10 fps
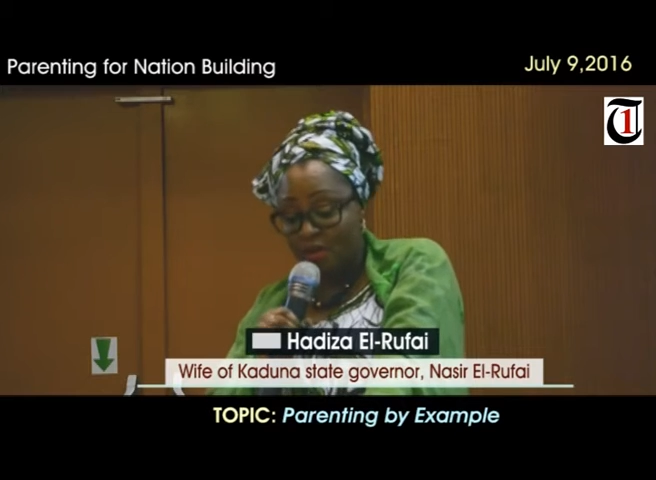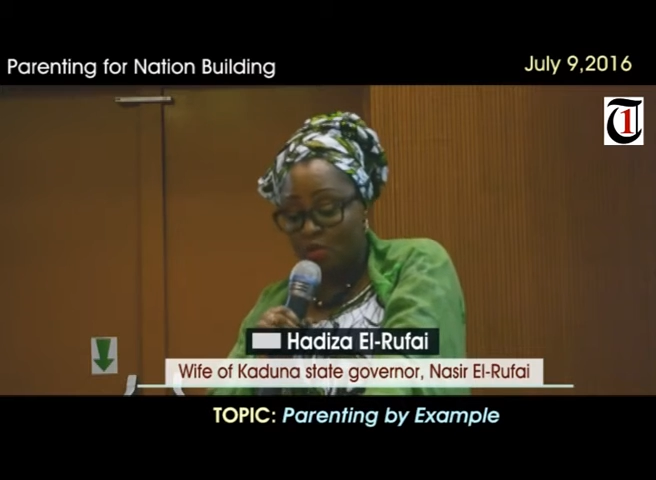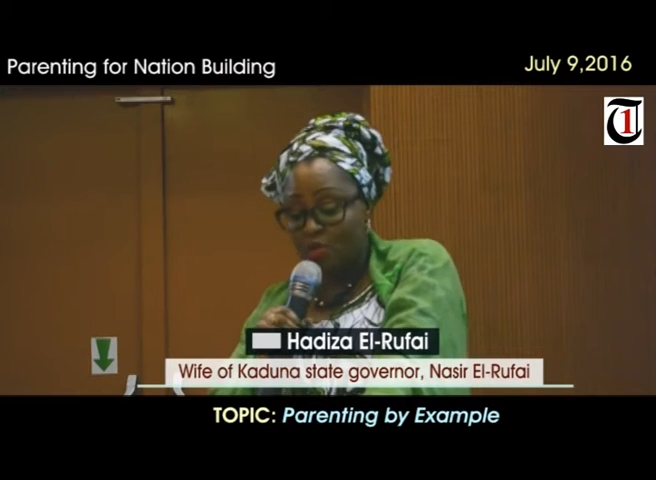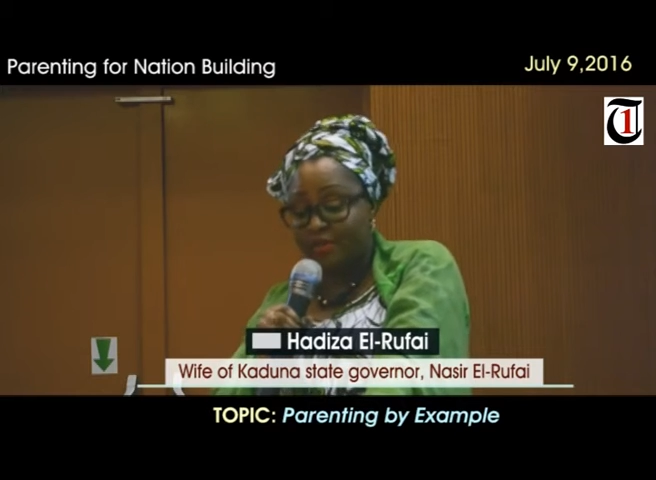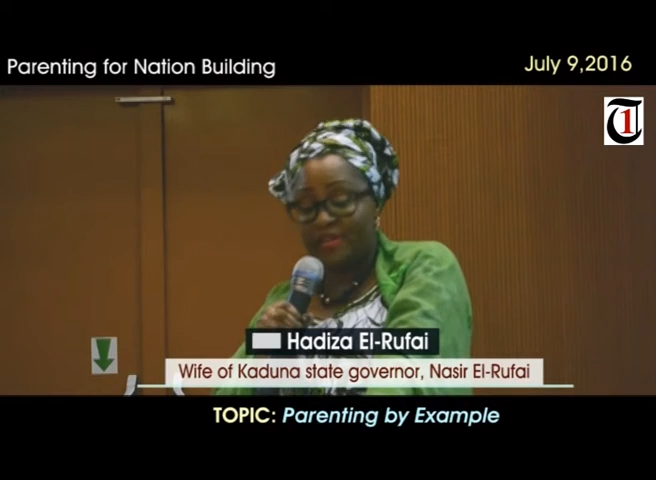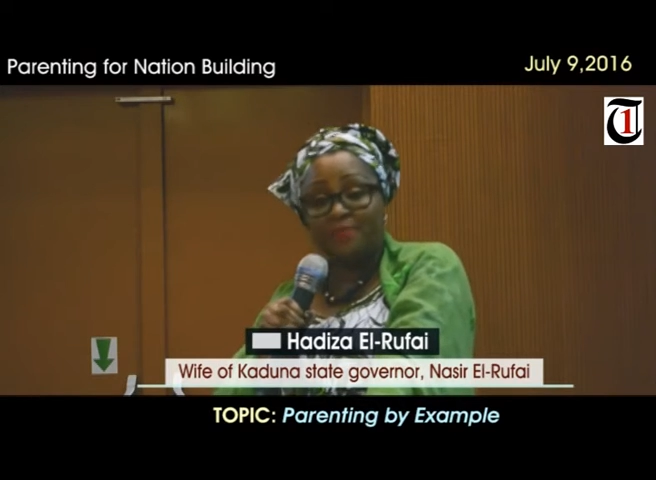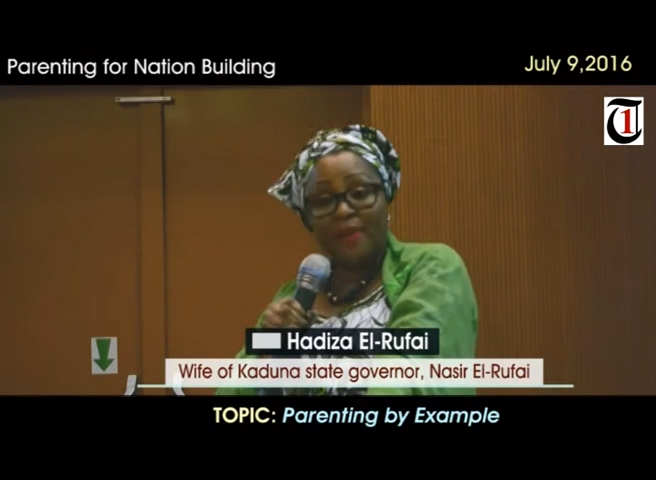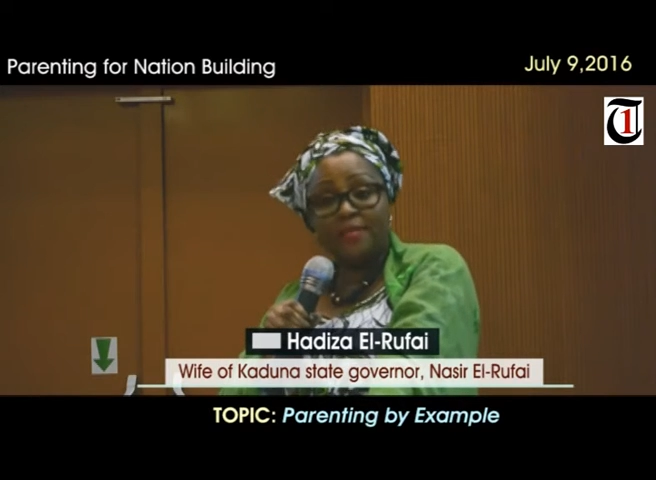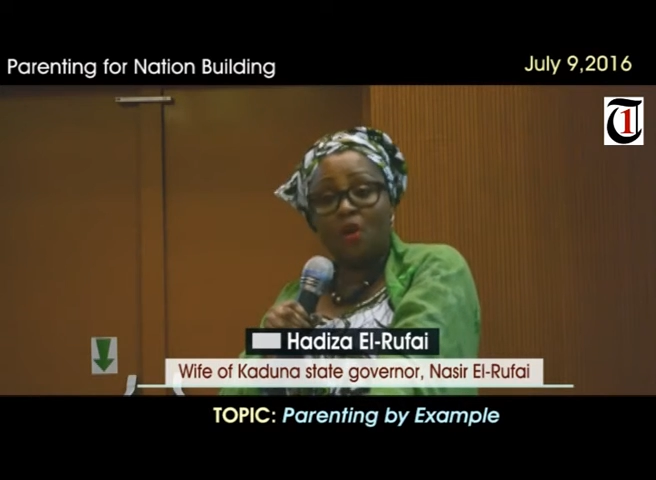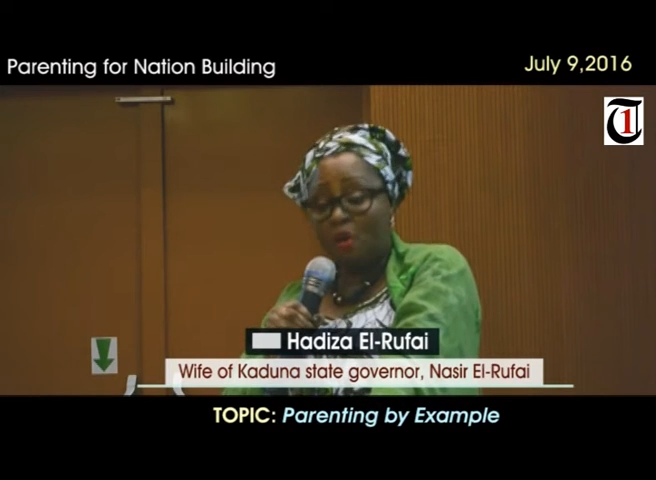with
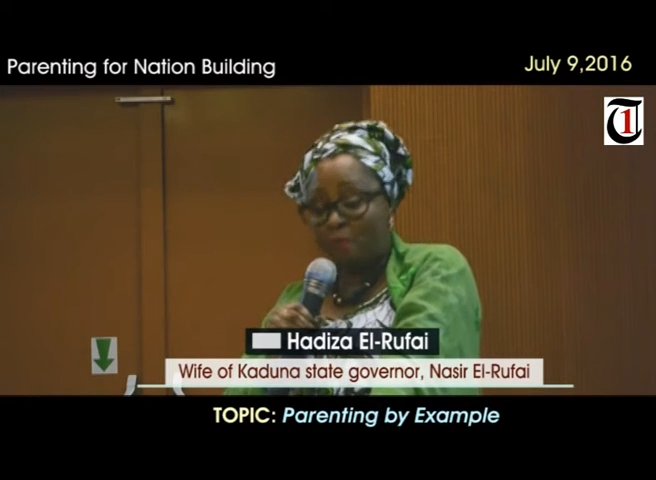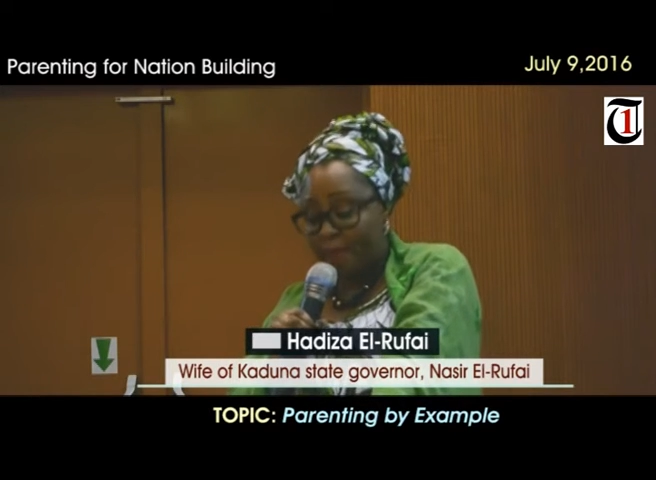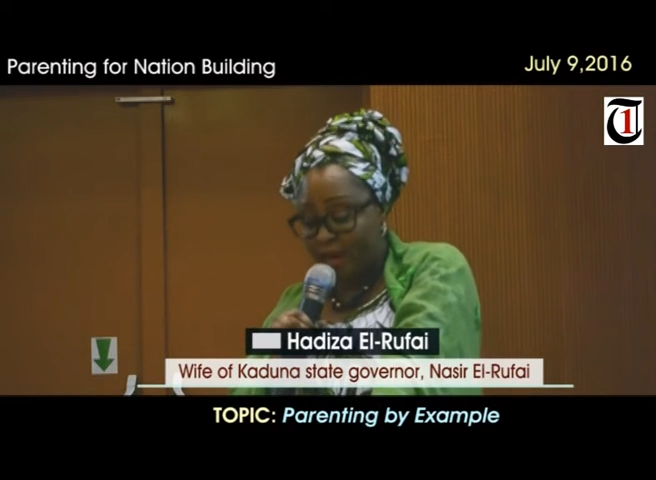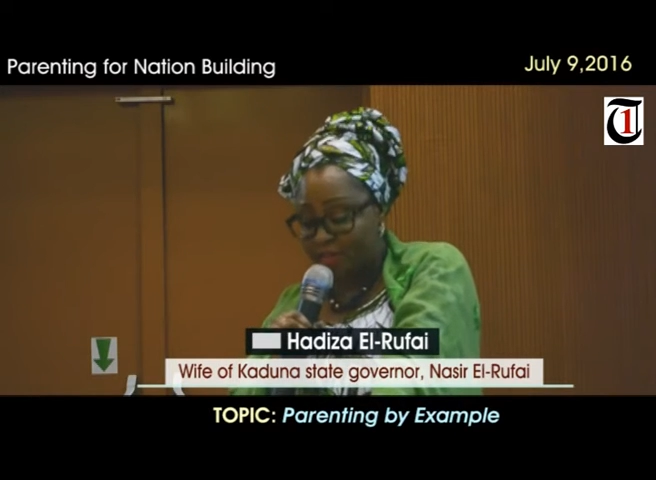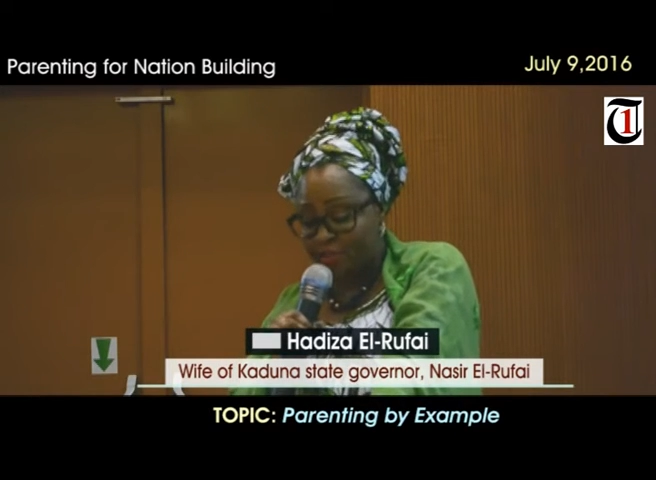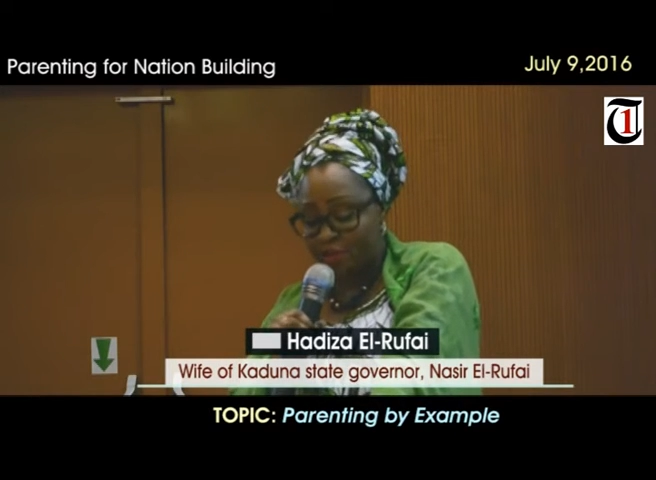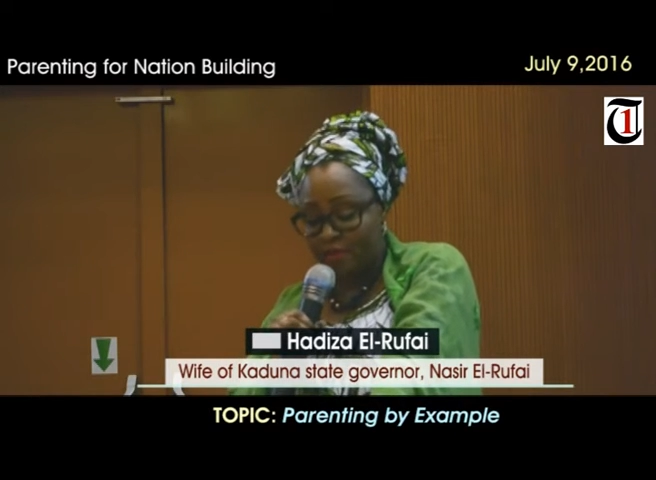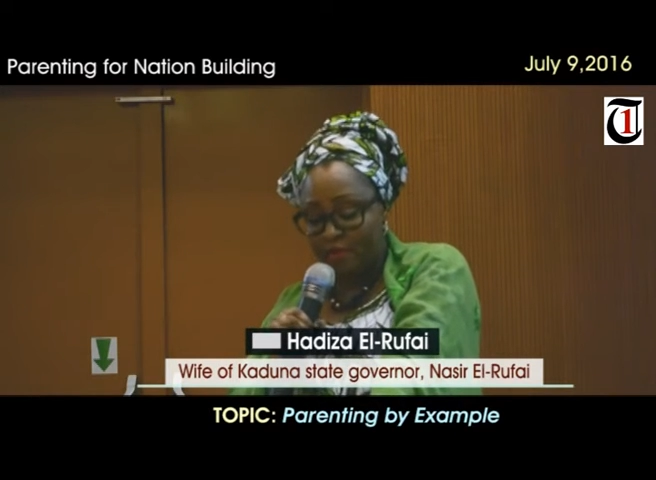respect and compassion,